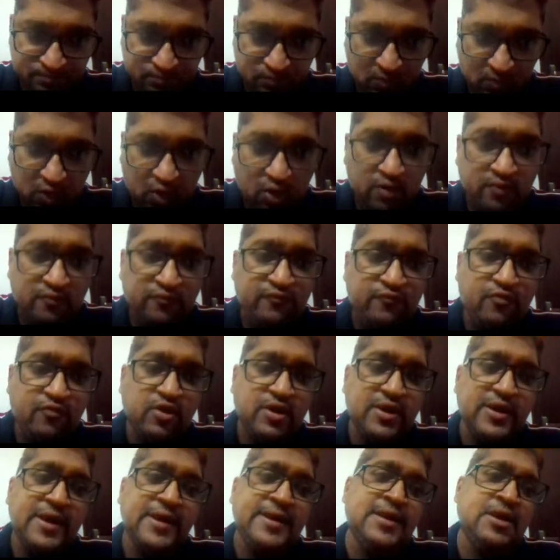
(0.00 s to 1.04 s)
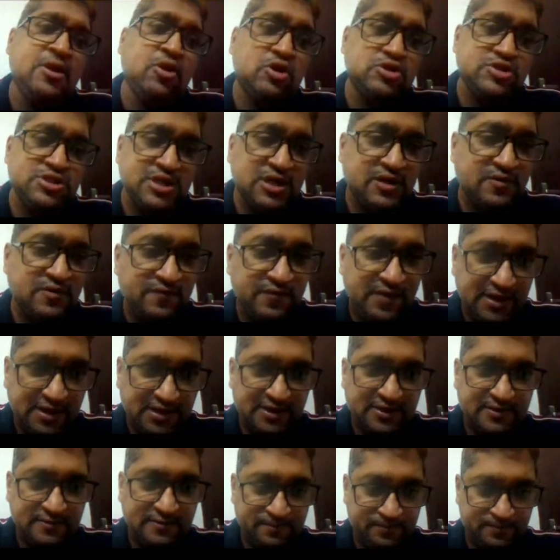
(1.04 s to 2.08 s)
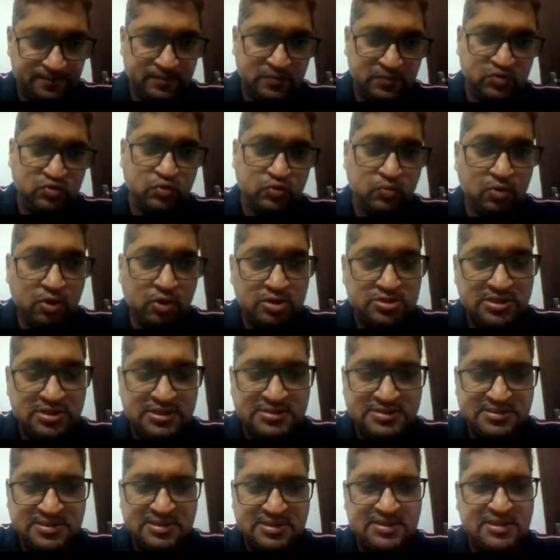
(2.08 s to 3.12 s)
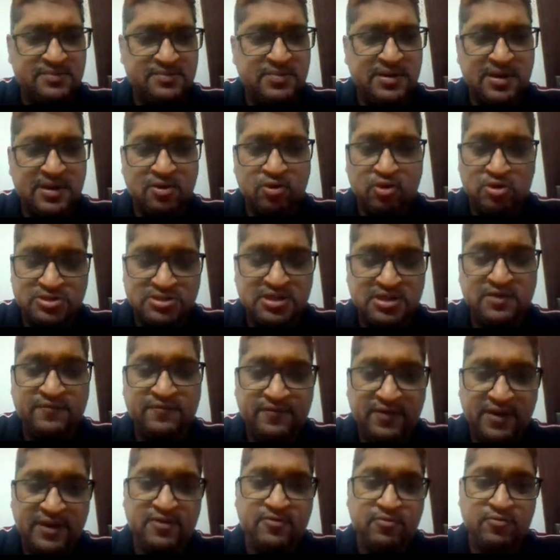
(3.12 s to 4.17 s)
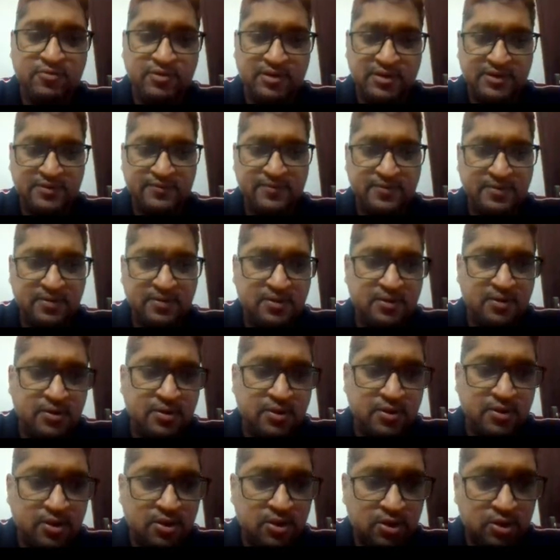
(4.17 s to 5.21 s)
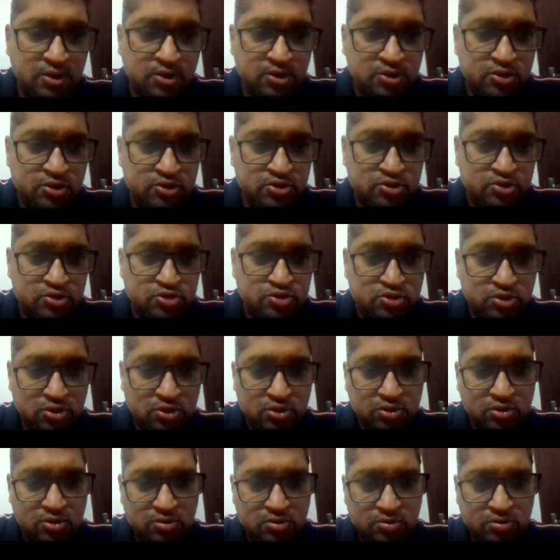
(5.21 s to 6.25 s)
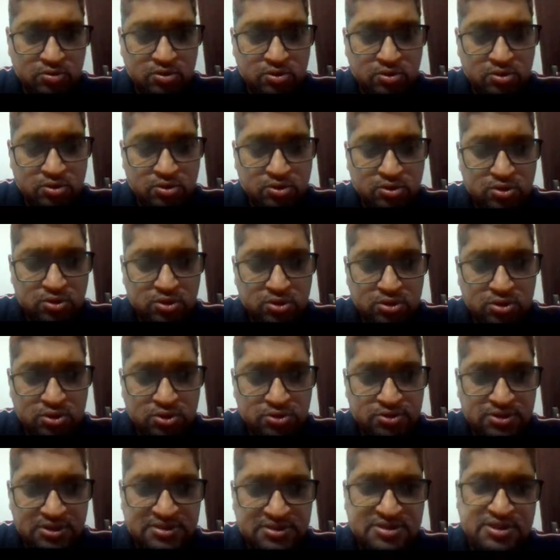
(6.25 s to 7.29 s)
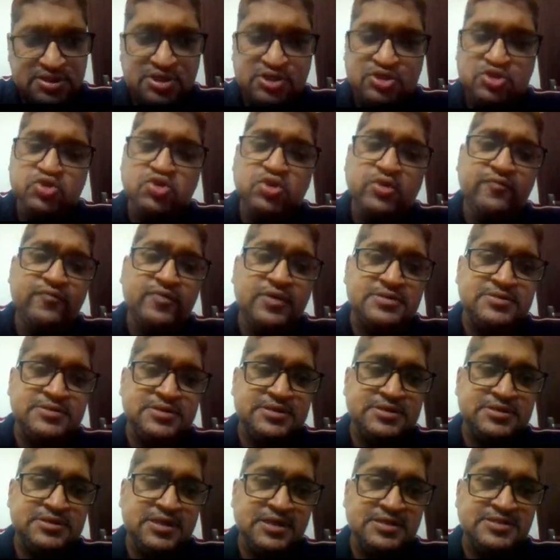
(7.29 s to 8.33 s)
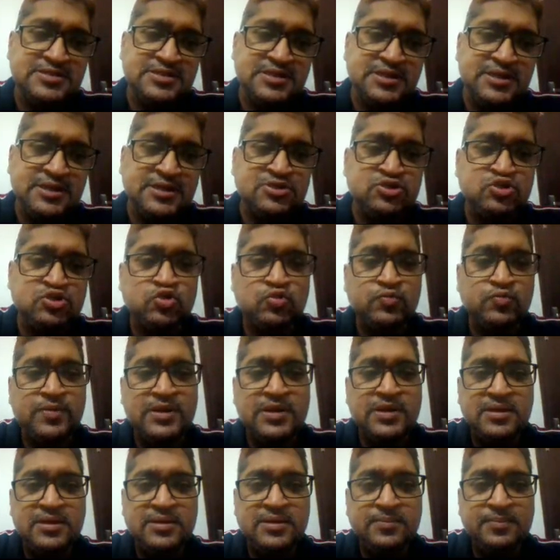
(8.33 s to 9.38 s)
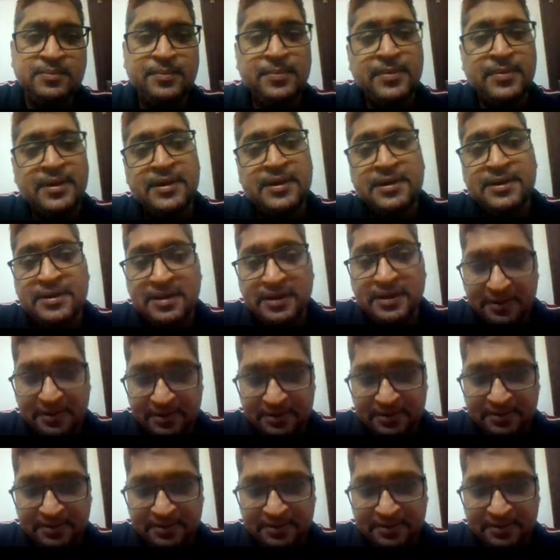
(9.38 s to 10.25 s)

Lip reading: or for any logical file. So blockchain is nothing but a logical file only. So this issue of consistency needs to be maintained,